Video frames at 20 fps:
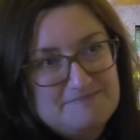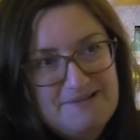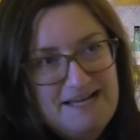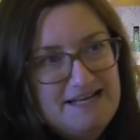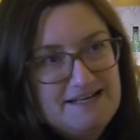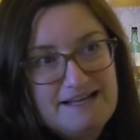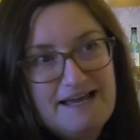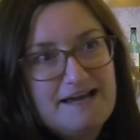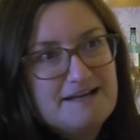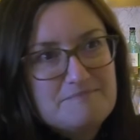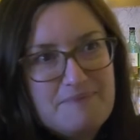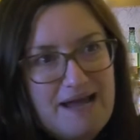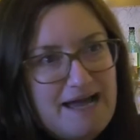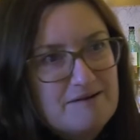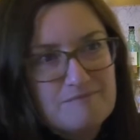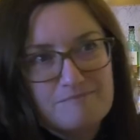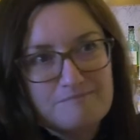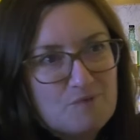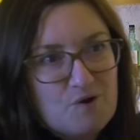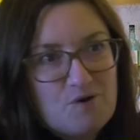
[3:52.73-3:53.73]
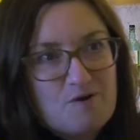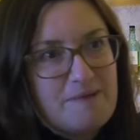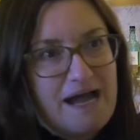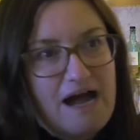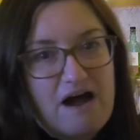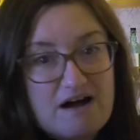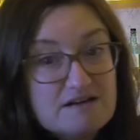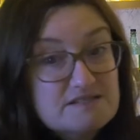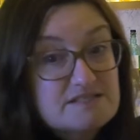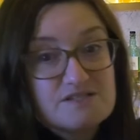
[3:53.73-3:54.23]
and learn about more
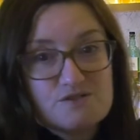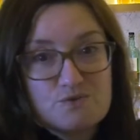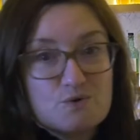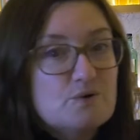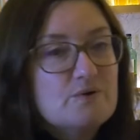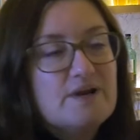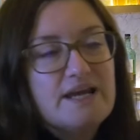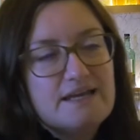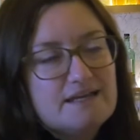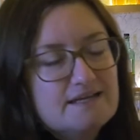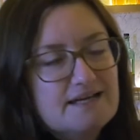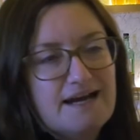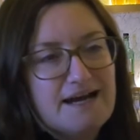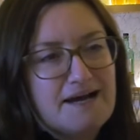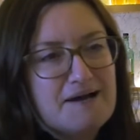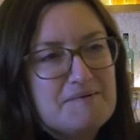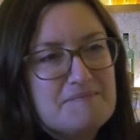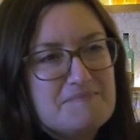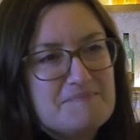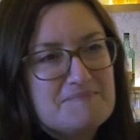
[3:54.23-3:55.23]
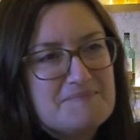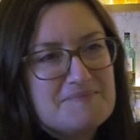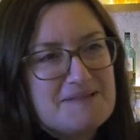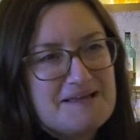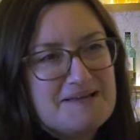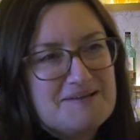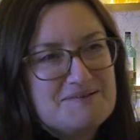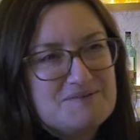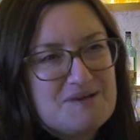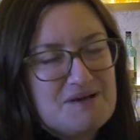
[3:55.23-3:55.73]
about our story
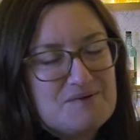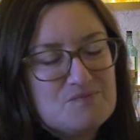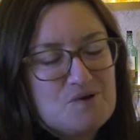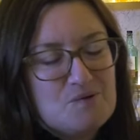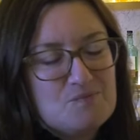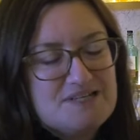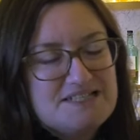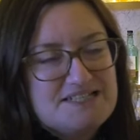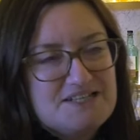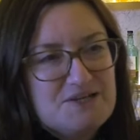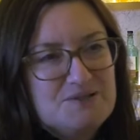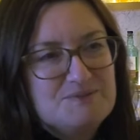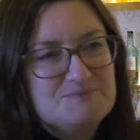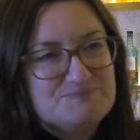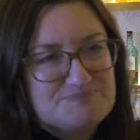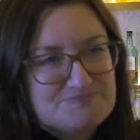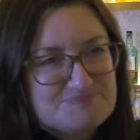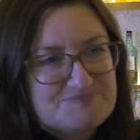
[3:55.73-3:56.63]
and what we do.